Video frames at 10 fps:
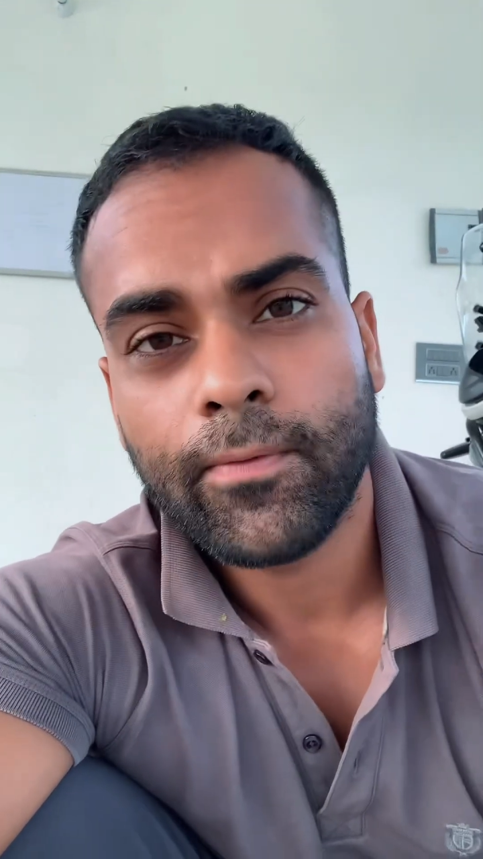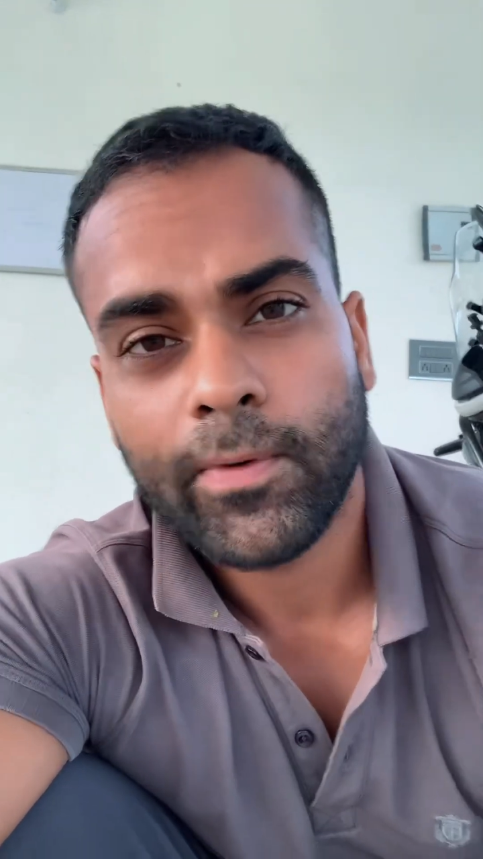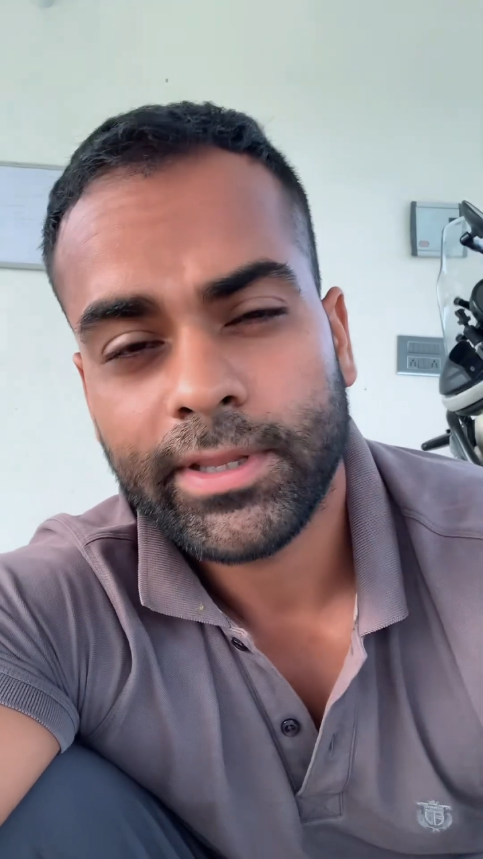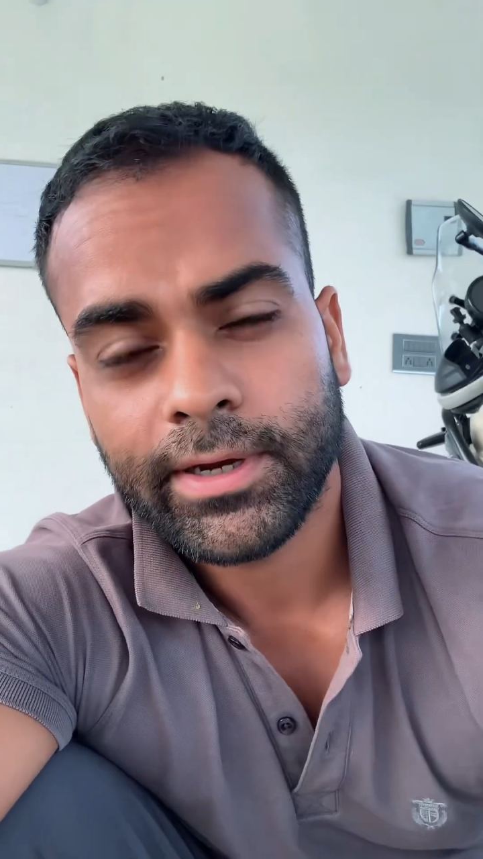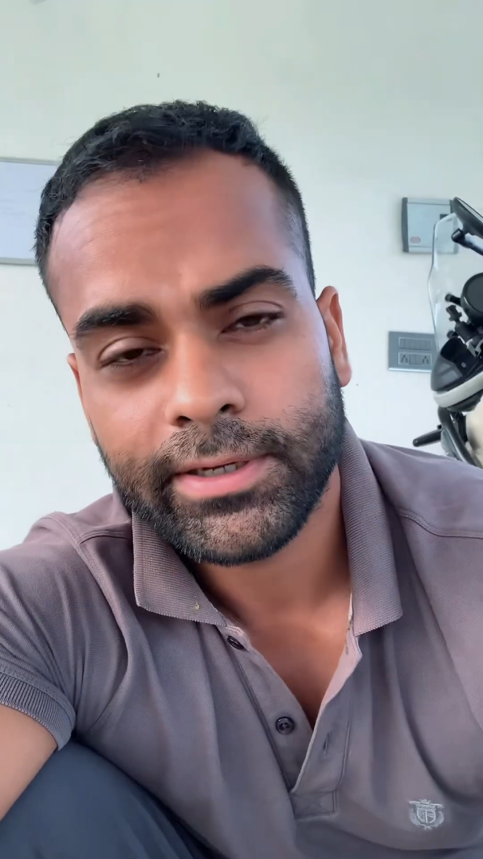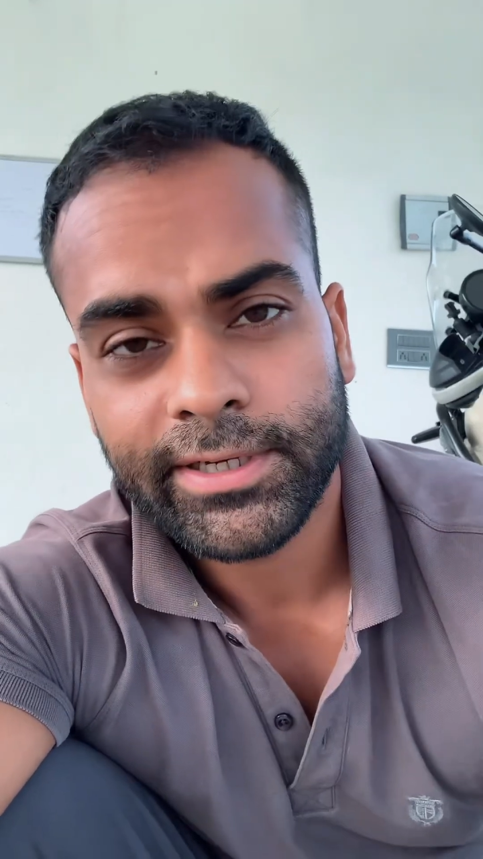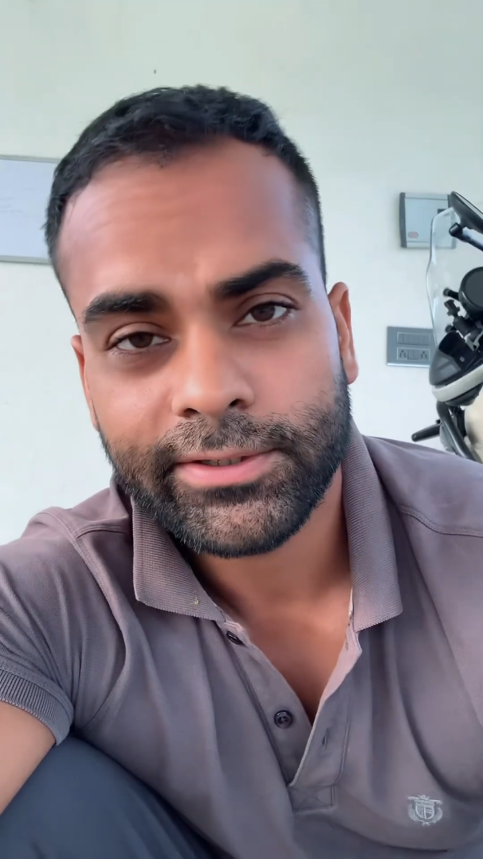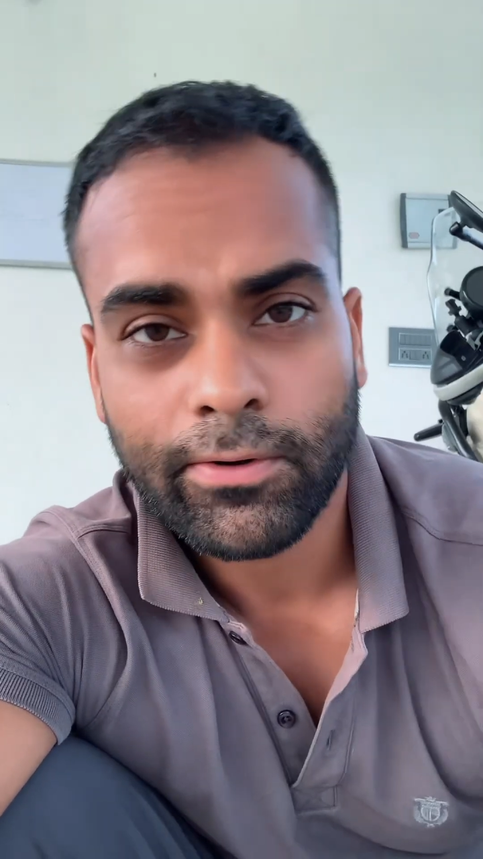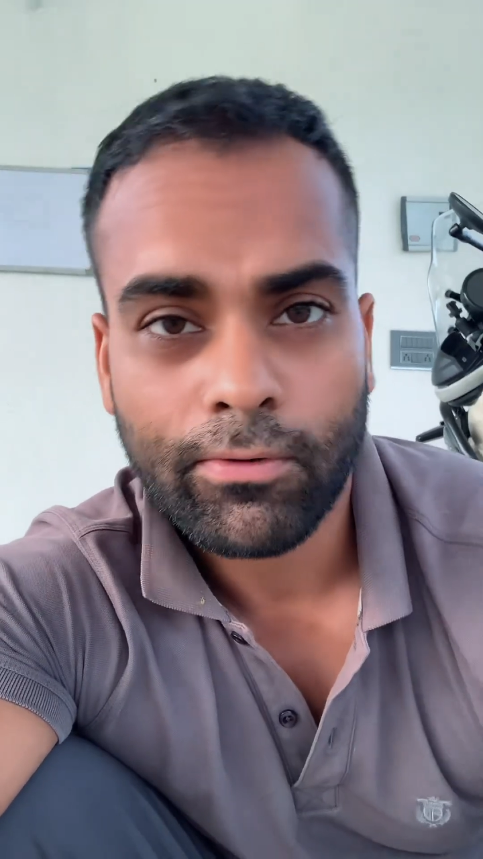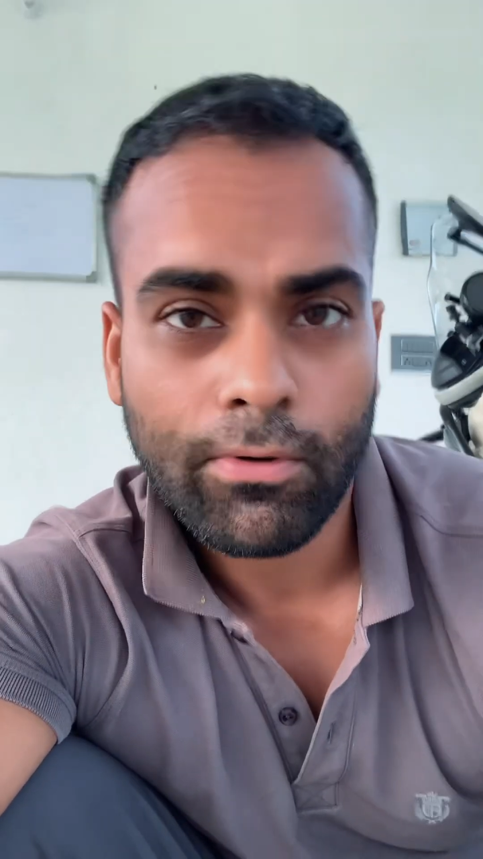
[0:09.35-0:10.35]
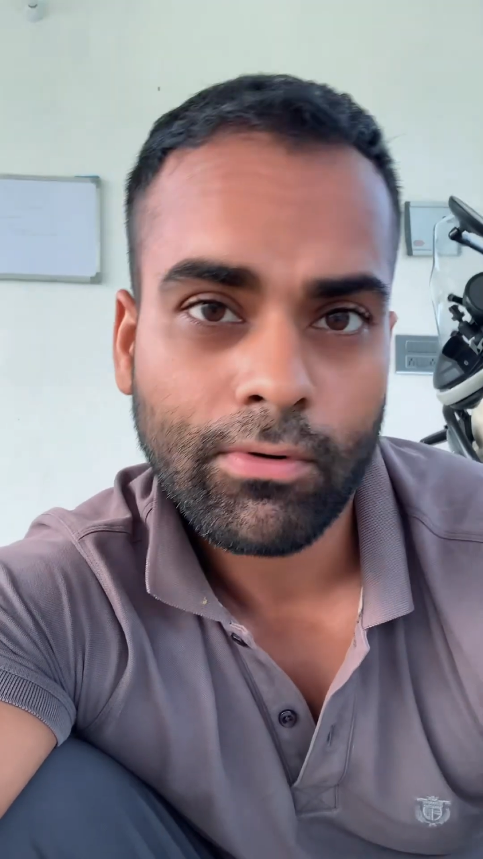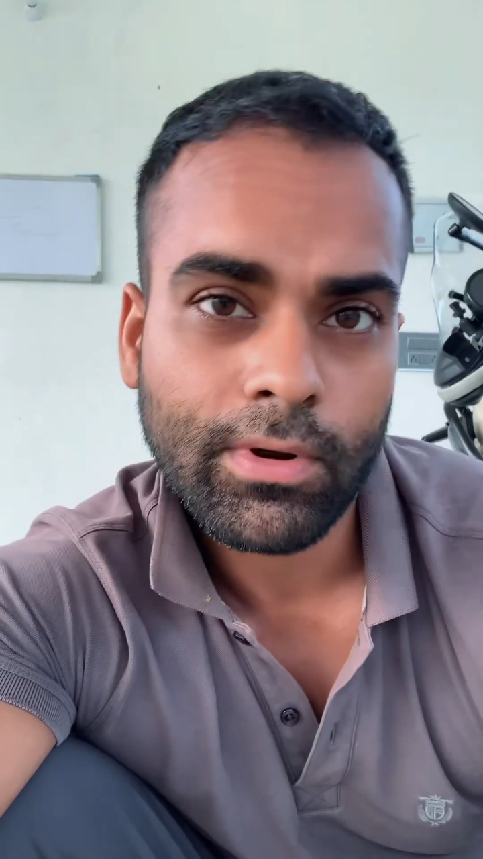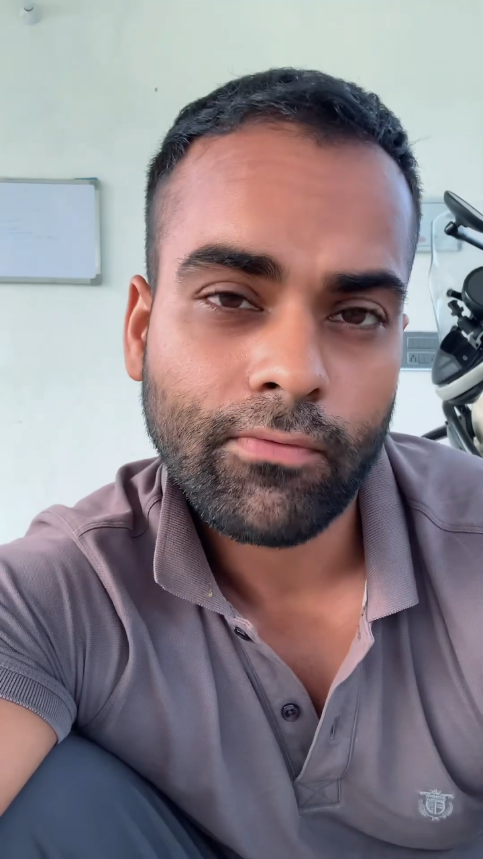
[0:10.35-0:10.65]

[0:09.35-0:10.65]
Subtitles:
what the 6 o'clock